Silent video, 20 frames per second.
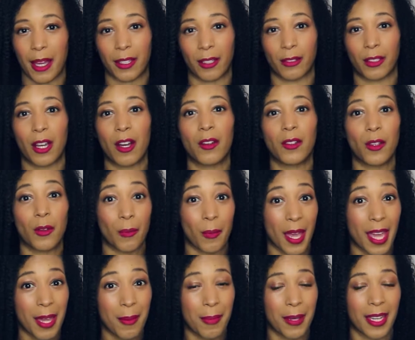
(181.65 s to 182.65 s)
I don't know, you
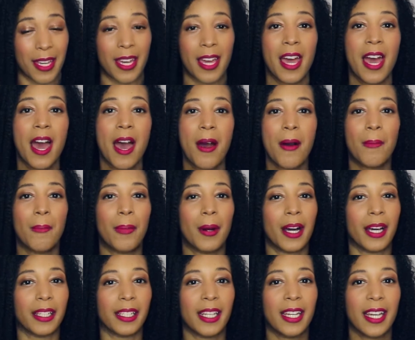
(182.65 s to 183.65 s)
may be,
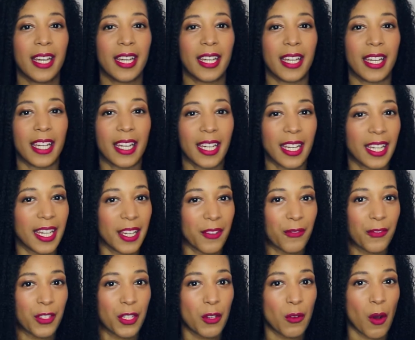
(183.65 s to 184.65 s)
but
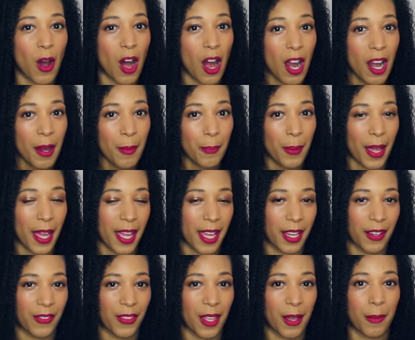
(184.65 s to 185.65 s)
if you aren't
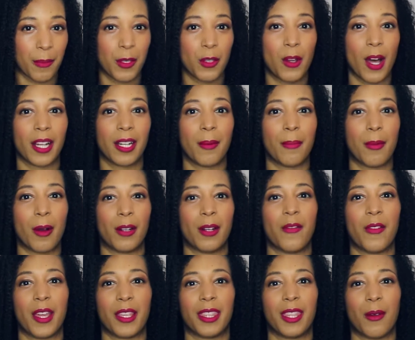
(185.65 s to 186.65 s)
paying them, you got to
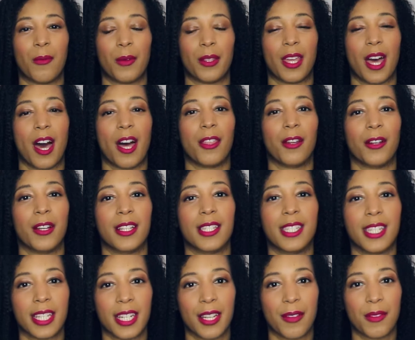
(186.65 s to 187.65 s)
motivate them with other
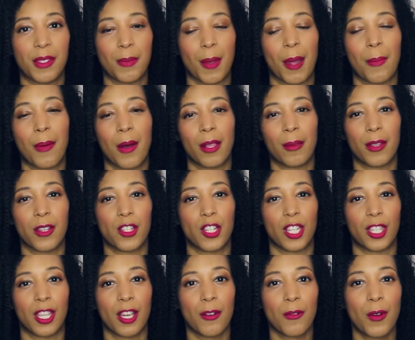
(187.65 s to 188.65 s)
incentives by
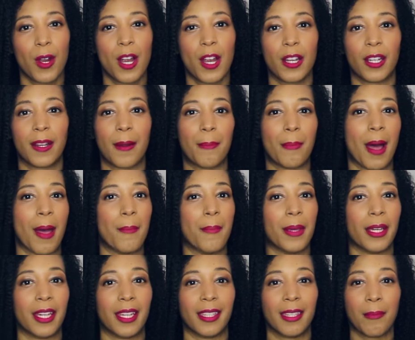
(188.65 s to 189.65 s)
publishing their work, by
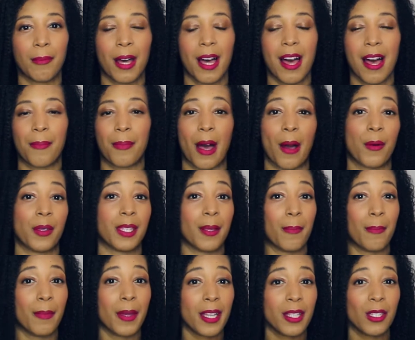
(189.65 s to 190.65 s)
bigging them up. I was
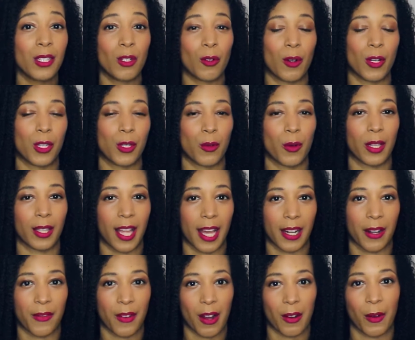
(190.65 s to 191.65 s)
a mentor to a
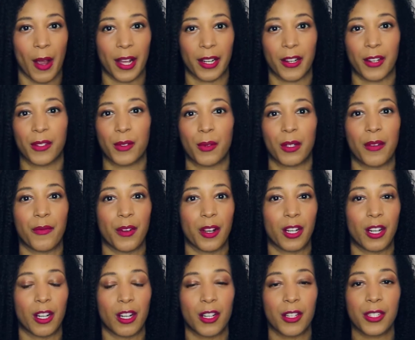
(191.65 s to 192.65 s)
lot of our writers. One of
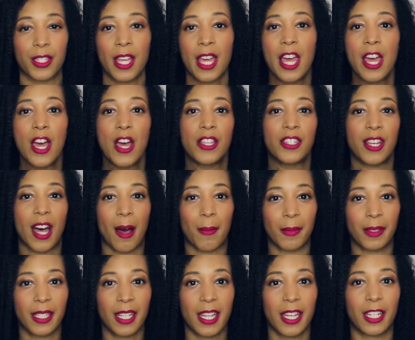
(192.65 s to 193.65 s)
our girls,
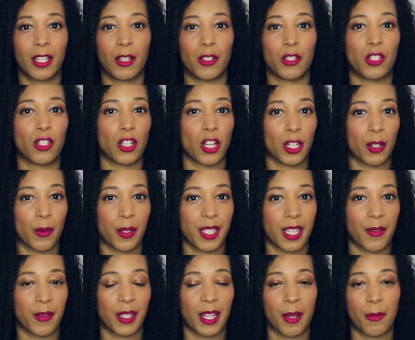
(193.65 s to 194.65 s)
Dominique, started with
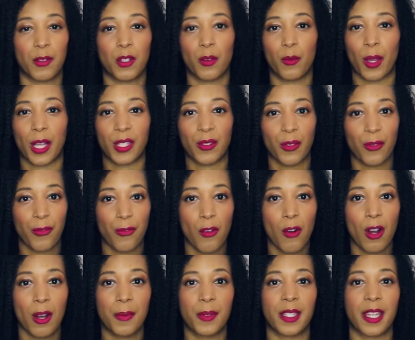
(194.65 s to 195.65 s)
7 a.m. She writes for
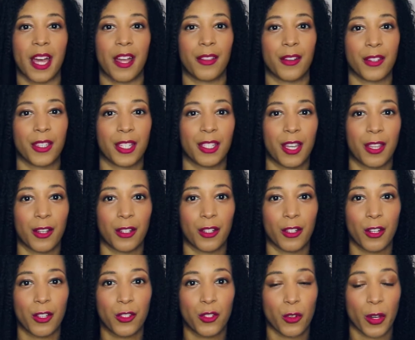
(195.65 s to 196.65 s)
Forbes now. There's another
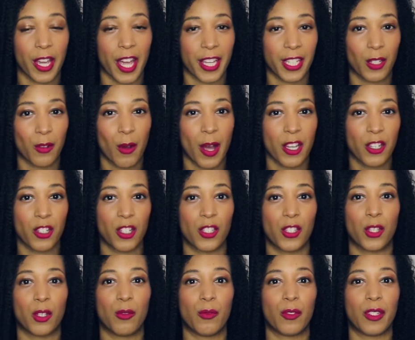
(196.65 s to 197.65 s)
girl, Joy Has
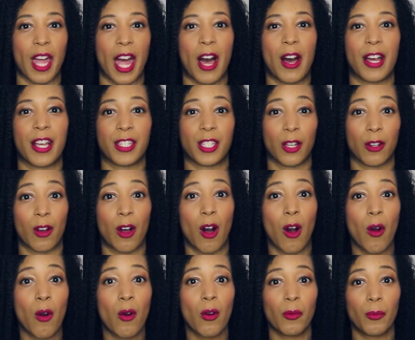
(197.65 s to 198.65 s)
Questions, who now has her
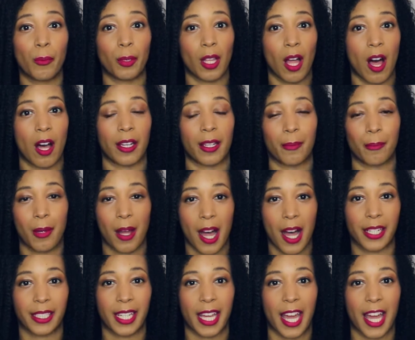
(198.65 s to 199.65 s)
own blog and
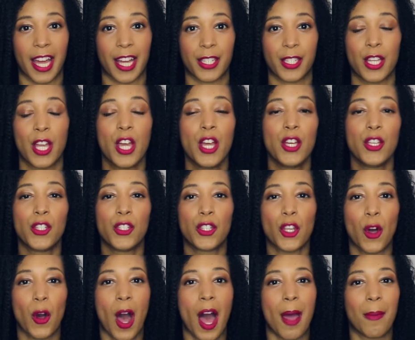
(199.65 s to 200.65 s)
podcast.
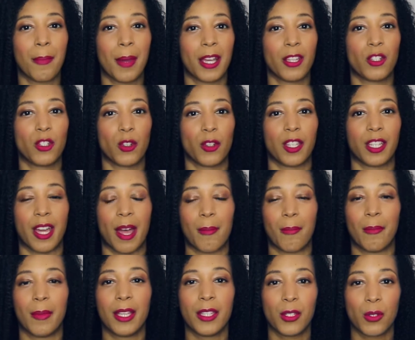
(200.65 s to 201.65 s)
So I made sure that
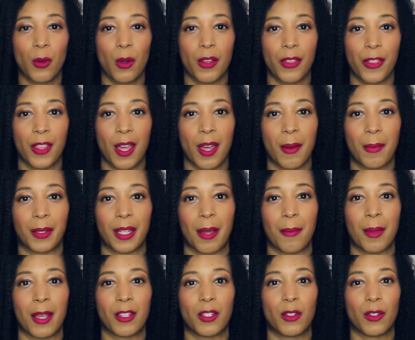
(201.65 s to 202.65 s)
I mentored them and
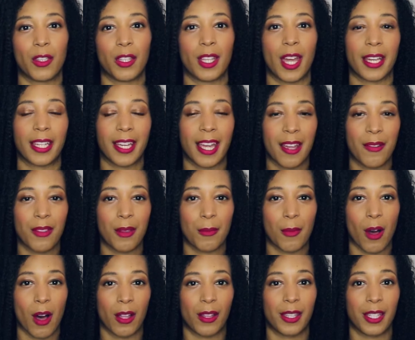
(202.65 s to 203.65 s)
I made sure that I gave
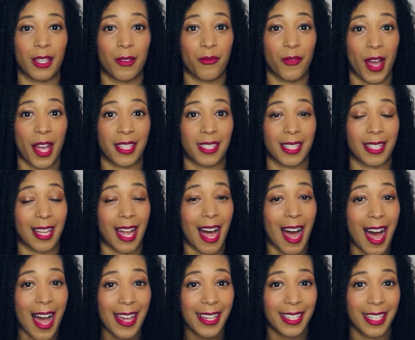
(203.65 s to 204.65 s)
them all the advice that
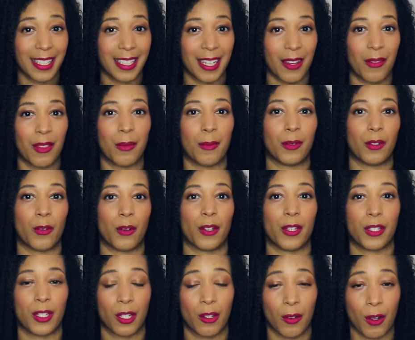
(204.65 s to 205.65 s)
I could give them in
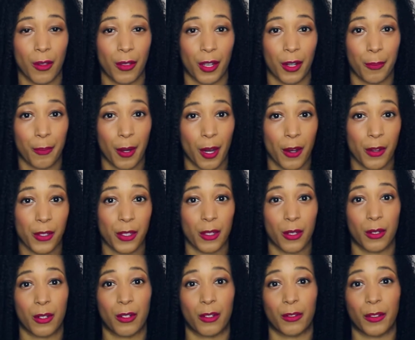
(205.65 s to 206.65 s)
order to grow their
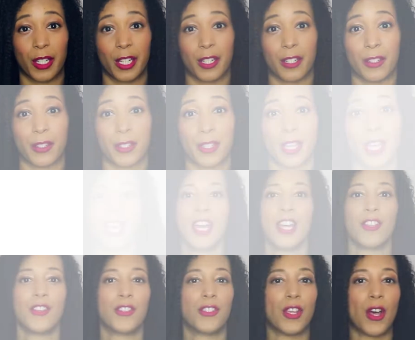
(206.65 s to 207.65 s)
personal careers.
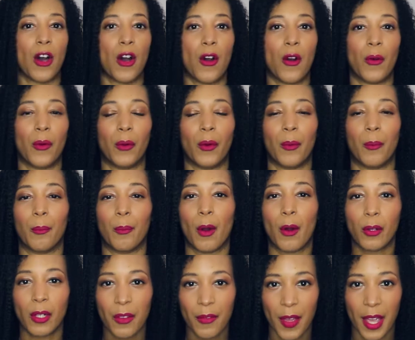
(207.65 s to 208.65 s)
So
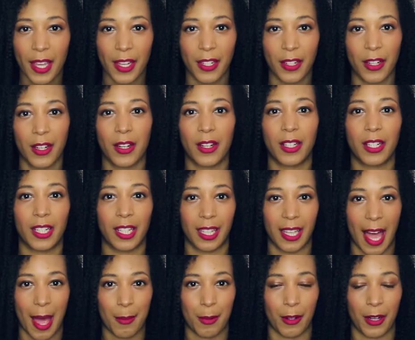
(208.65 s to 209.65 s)
motivate your
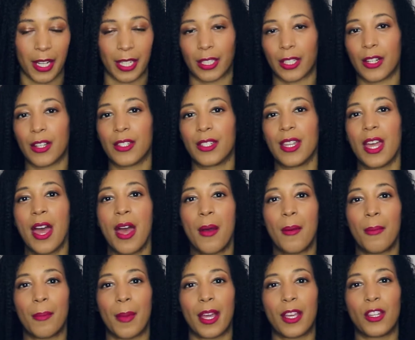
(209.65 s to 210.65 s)
collaborators,
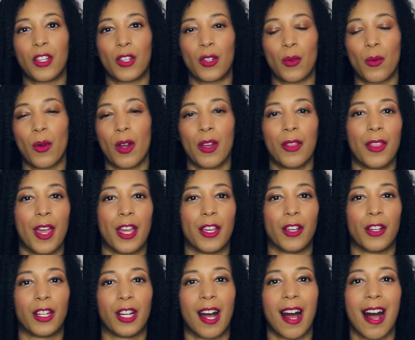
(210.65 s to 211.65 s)
make sure that
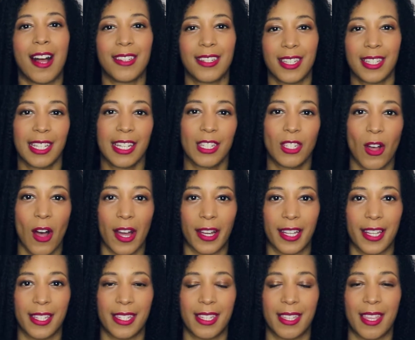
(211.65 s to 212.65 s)
you're constantly
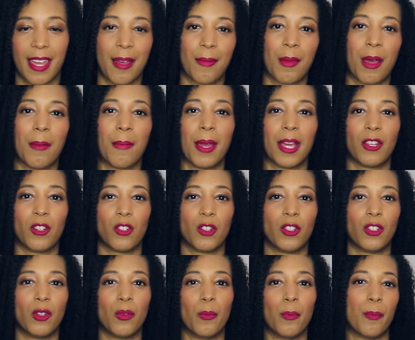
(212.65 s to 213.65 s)
talking to them, and make
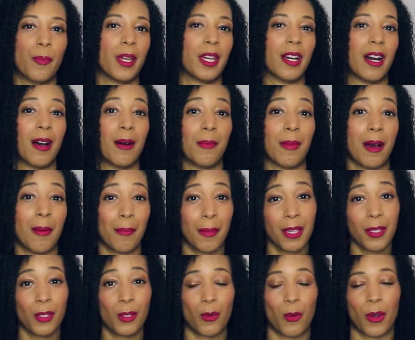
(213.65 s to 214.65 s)
sure you become a
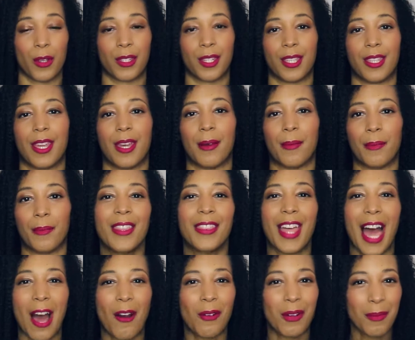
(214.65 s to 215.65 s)
mentor to them.
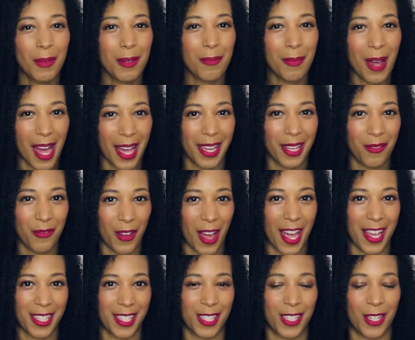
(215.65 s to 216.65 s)
That would be my
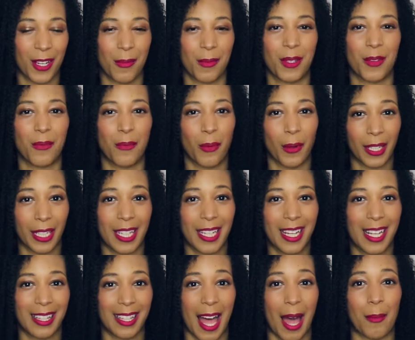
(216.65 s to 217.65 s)
advice in terms of
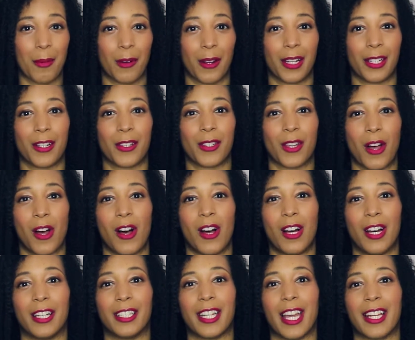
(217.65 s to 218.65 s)
bringing collaborators
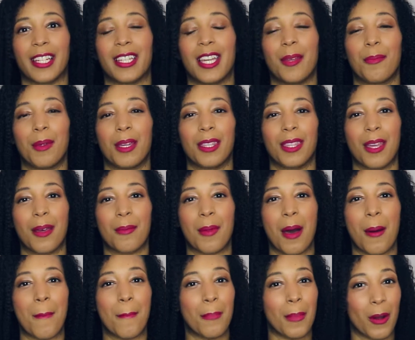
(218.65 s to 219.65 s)
on and keeping
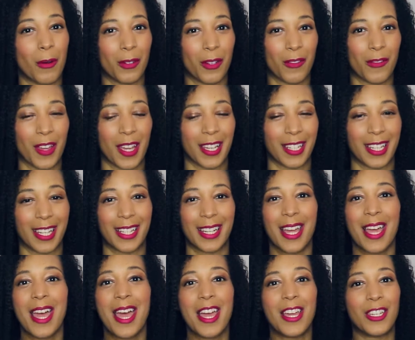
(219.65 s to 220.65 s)
them motivated.